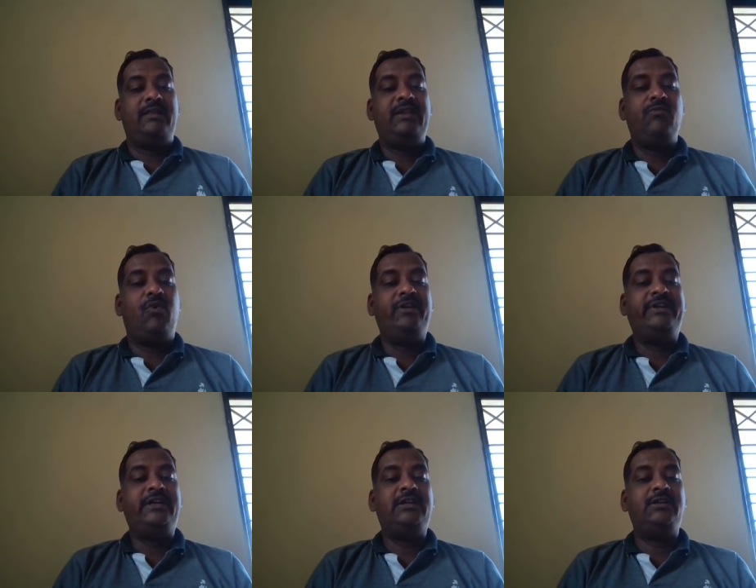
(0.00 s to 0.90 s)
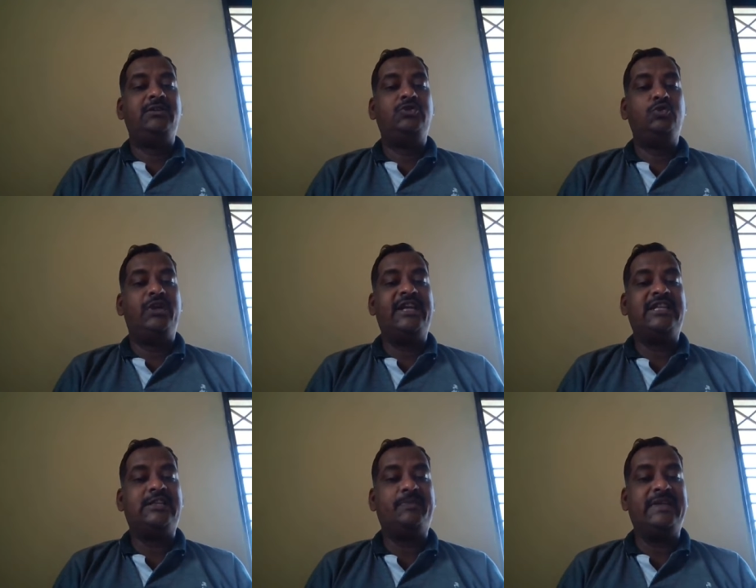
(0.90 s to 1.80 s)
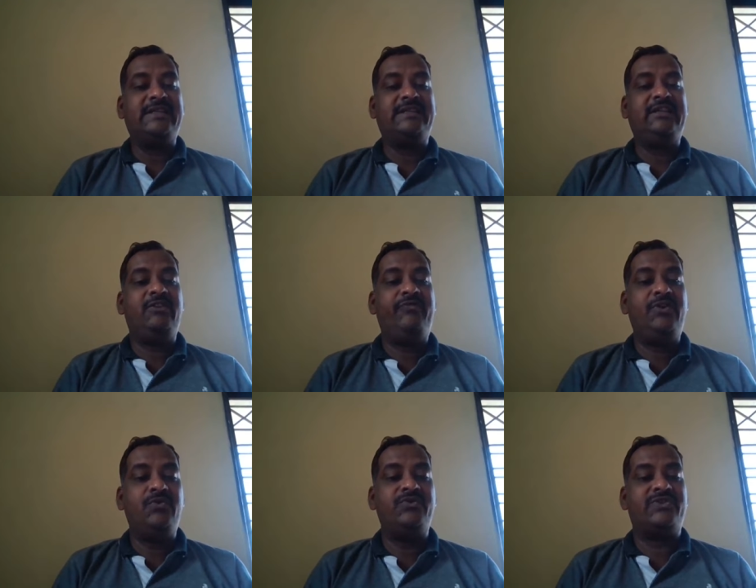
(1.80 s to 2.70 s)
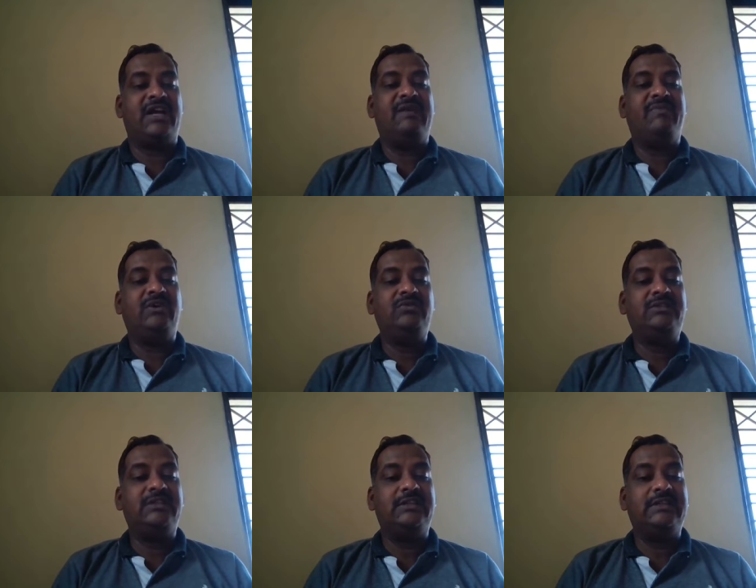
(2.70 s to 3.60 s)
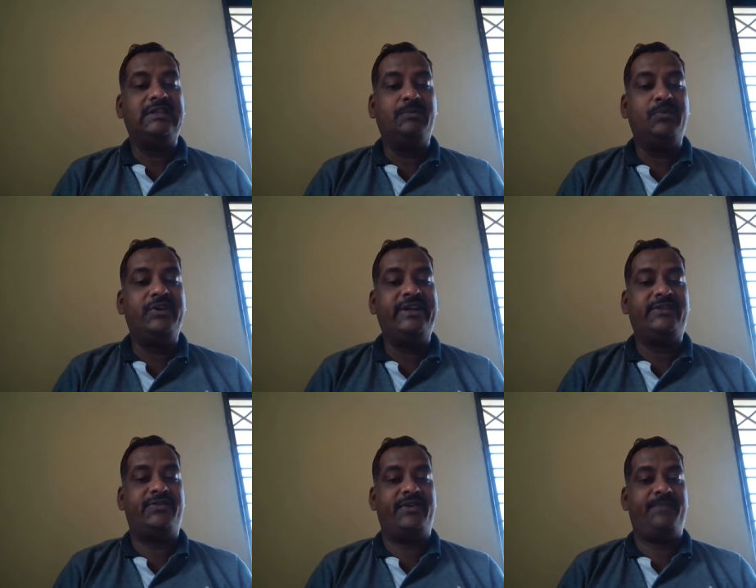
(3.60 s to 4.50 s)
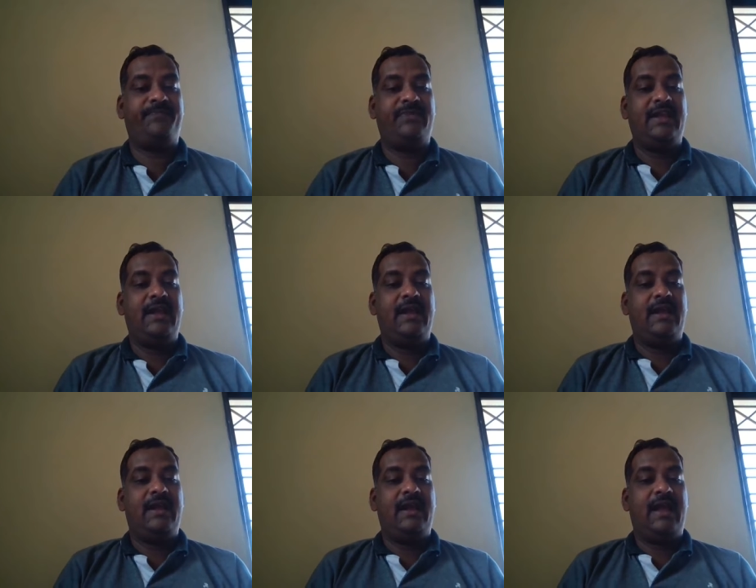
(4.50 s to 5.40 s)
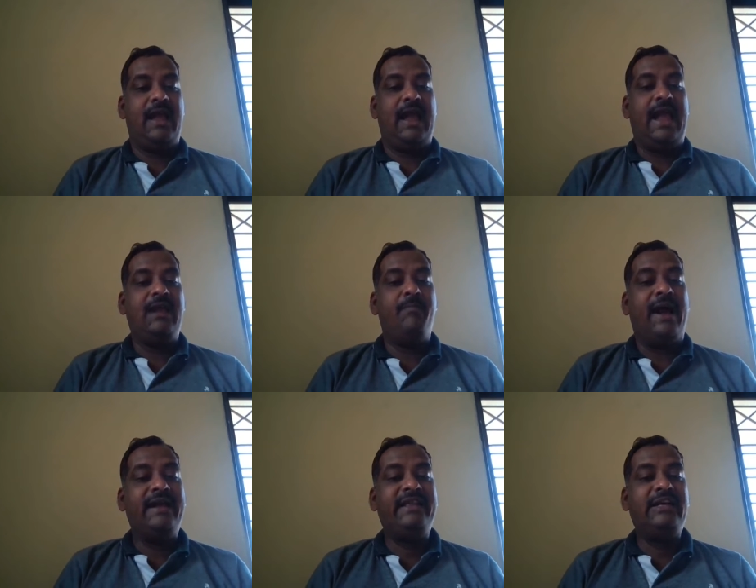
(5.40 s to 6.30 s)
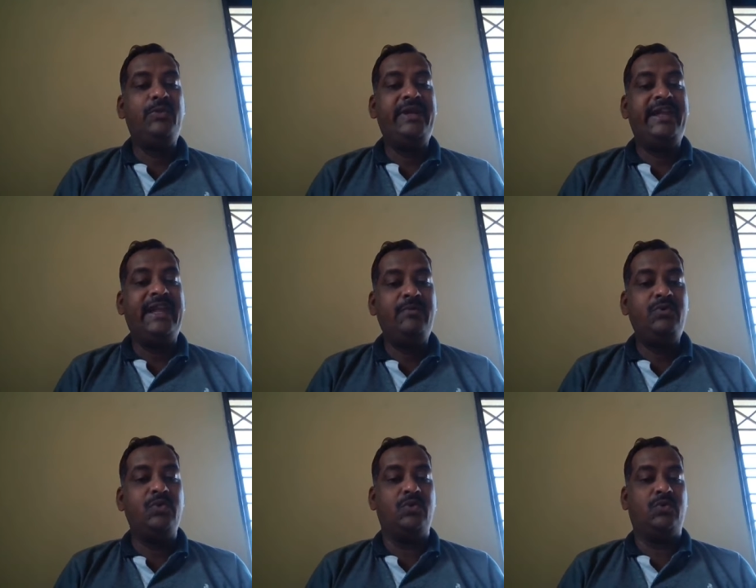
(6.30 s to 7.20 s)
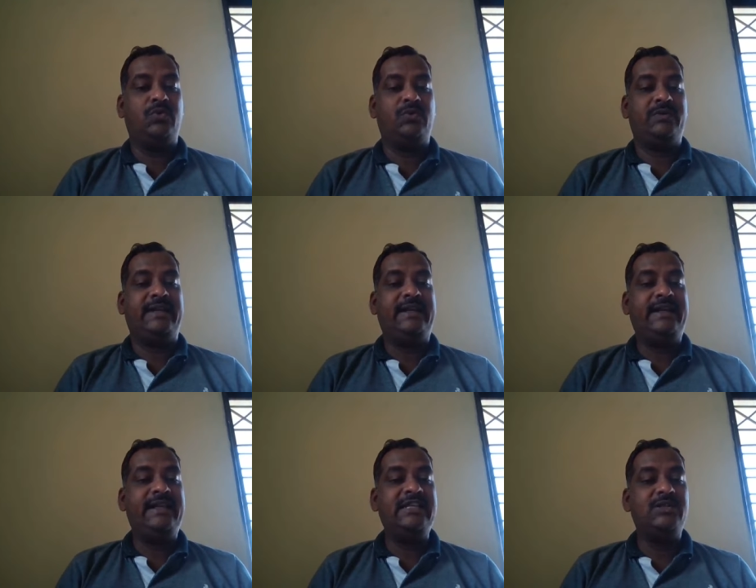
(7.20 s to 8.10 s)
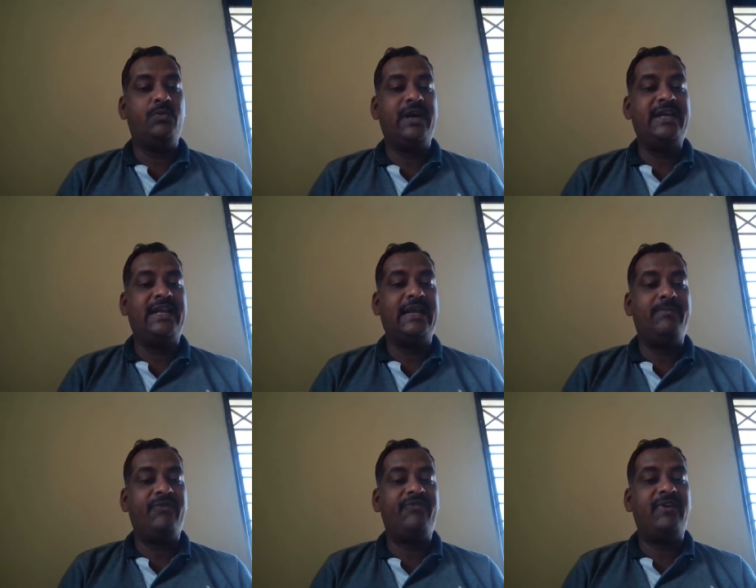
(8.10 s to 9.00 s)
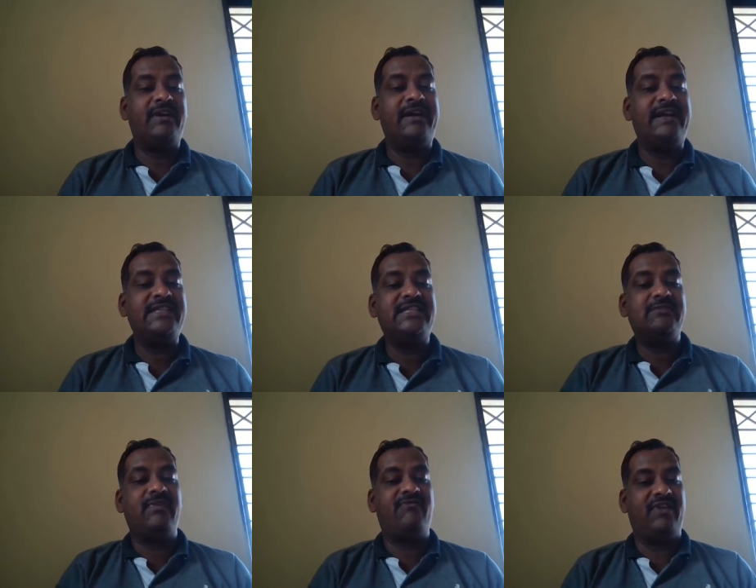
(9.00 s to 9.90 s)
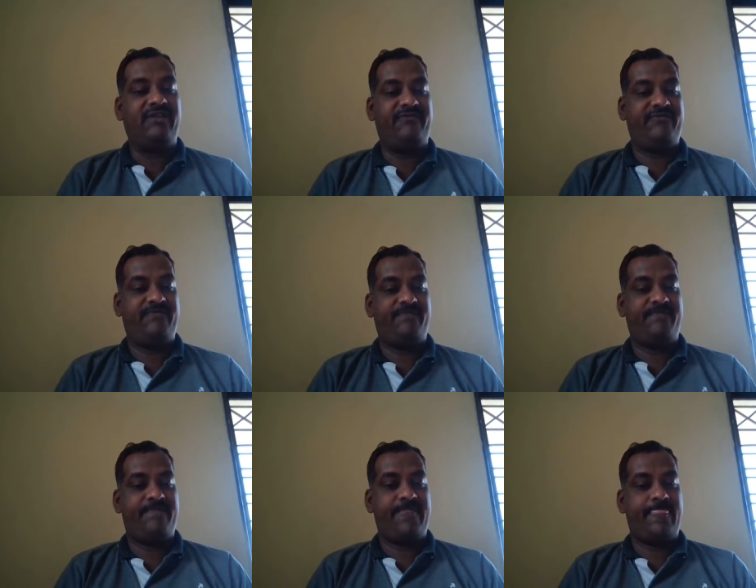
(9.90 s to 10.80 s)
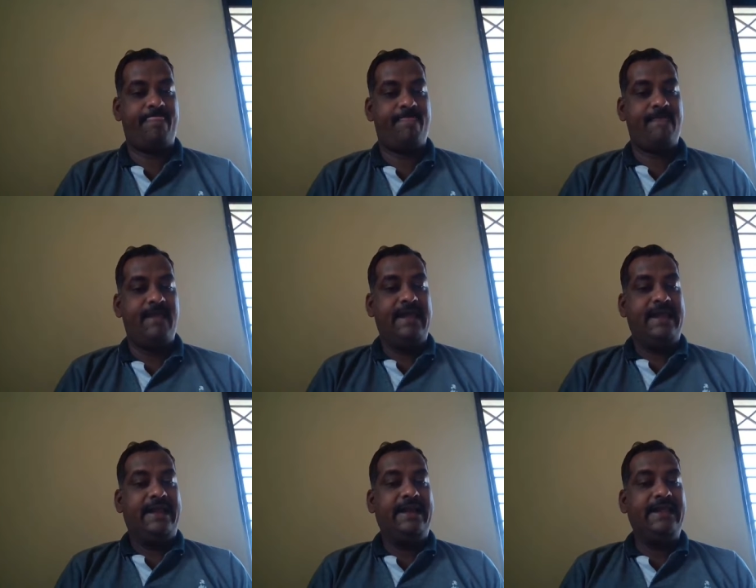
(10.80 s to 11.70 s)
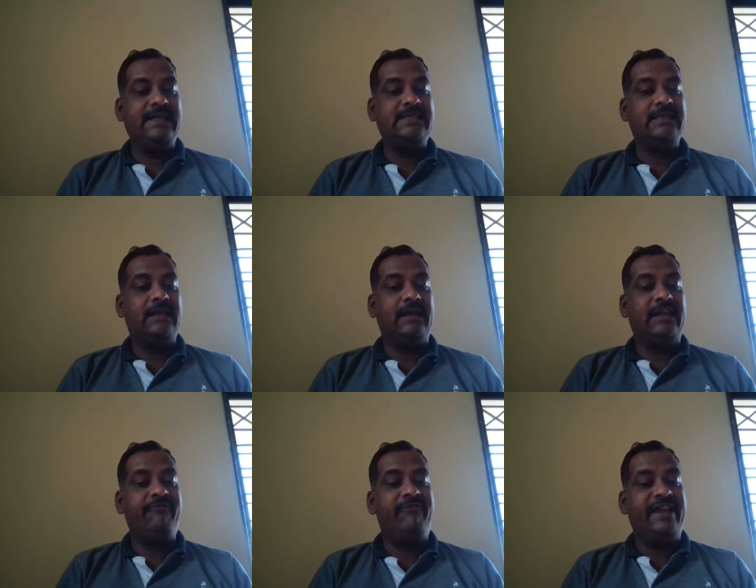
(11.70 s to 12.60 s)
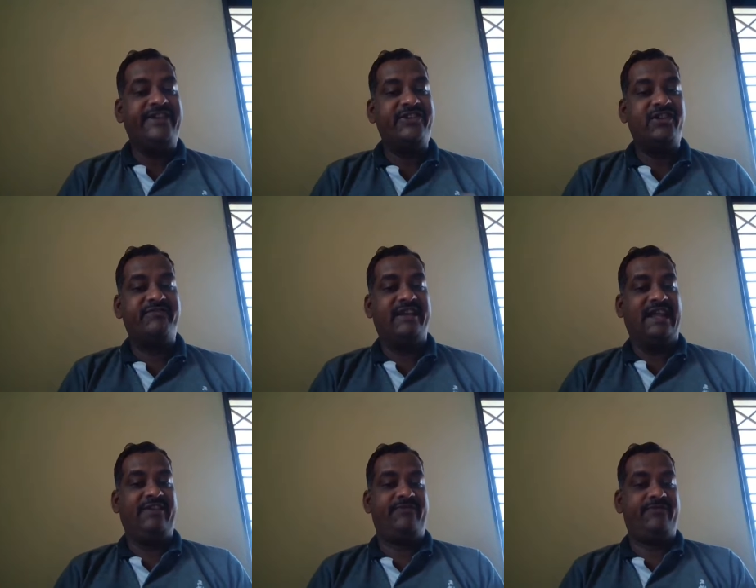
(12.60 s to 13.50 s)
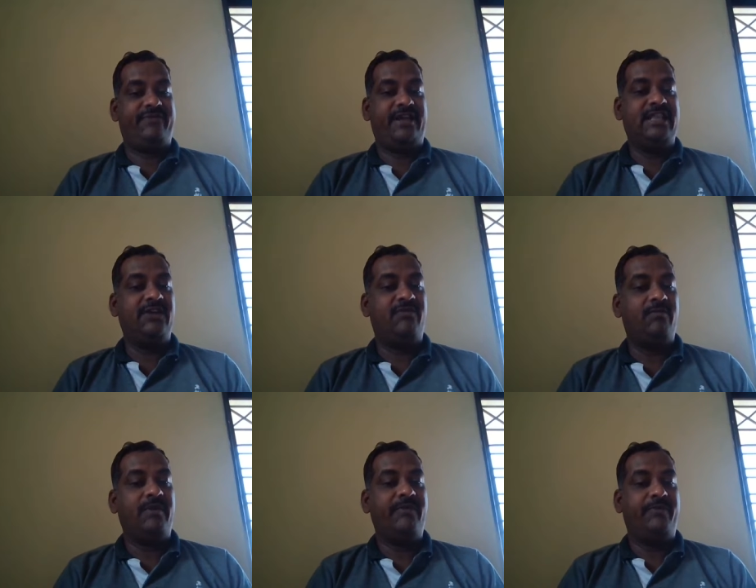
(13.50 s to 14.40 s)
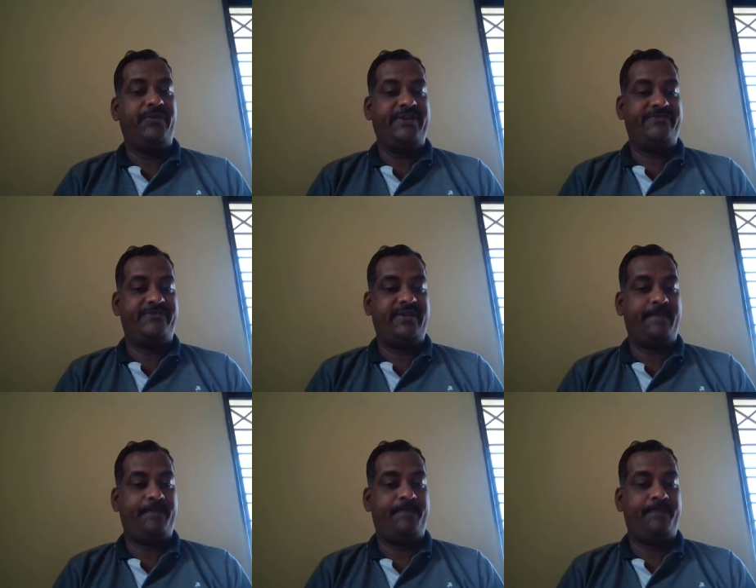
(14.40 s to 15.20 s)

They wanted to express their views about the poetry, and by that we came to know that it is one type of criticism of life. It is a reflection of the life in the form of a poetry.